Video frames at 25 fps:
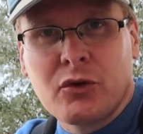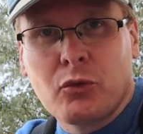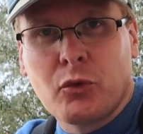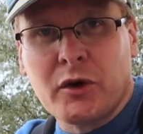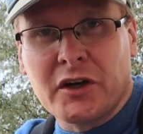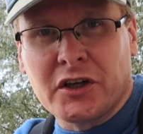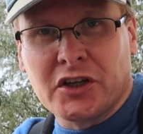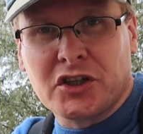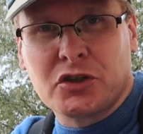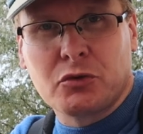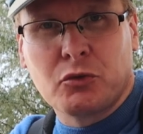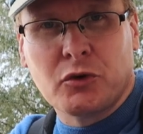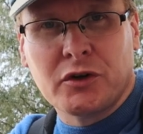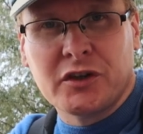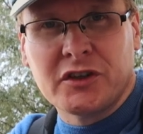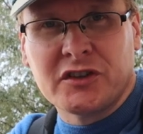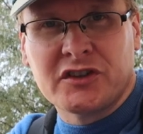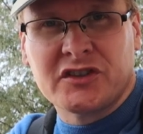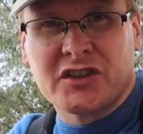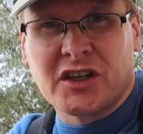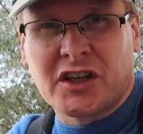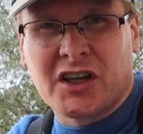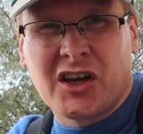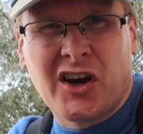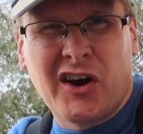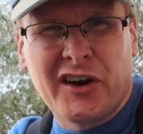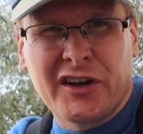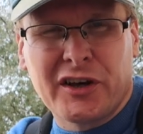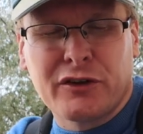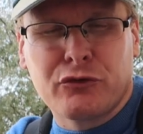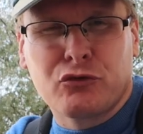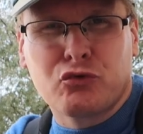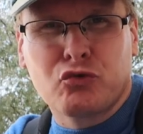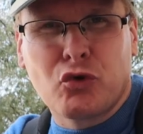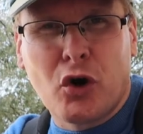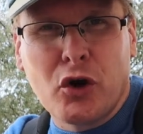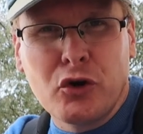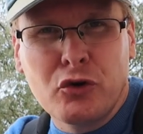which was a kind
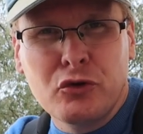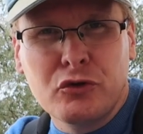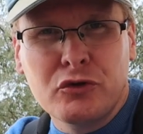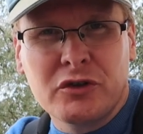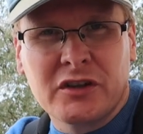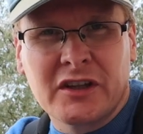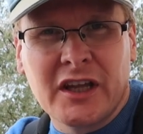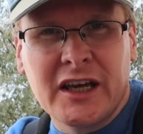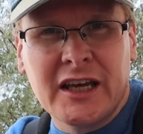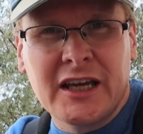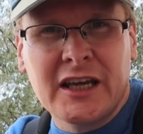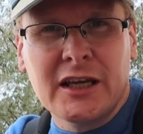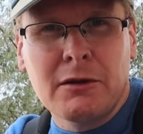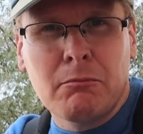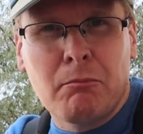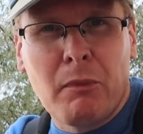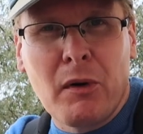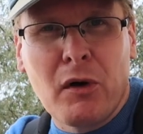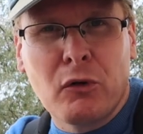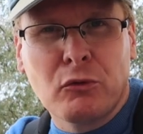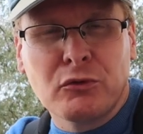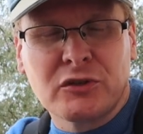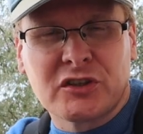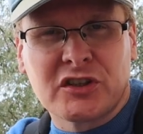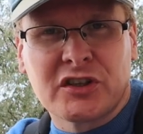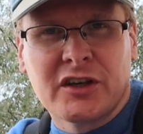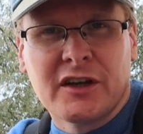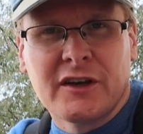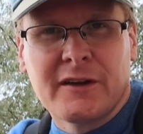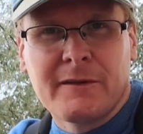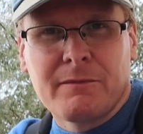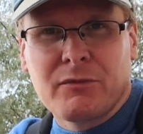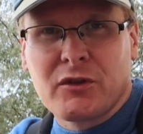of road that he built.